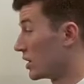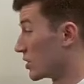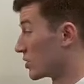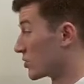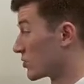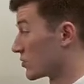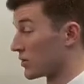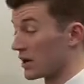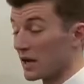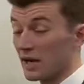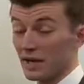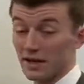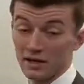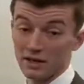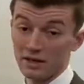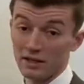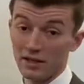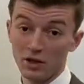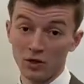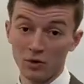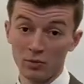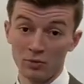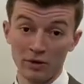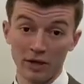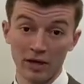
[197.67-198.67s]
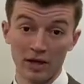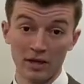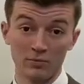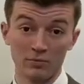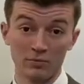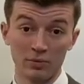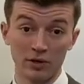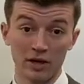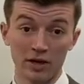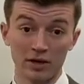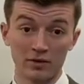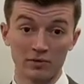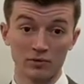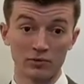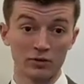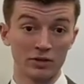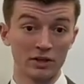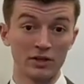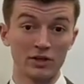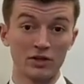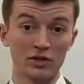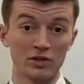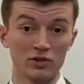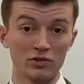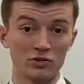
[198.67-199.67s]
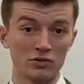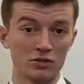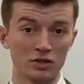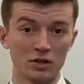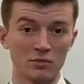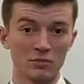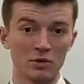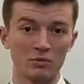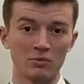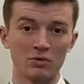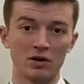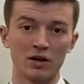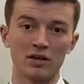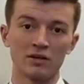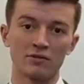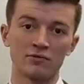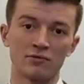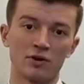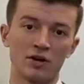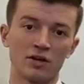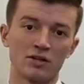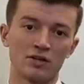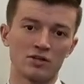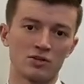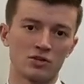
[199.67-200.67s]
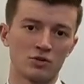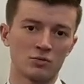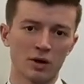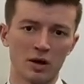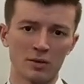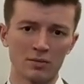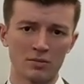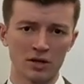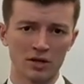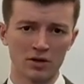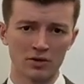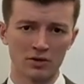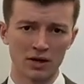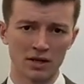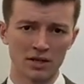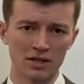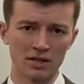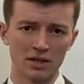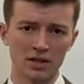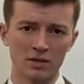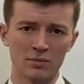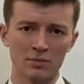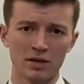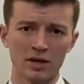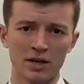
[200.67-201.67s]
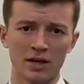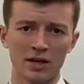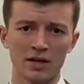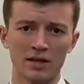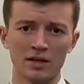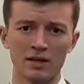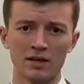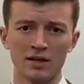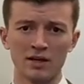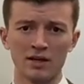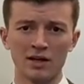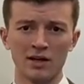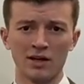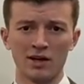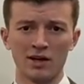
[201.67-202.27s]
create a little bit, but really they're using the memorized phrases. You might be correcting them again.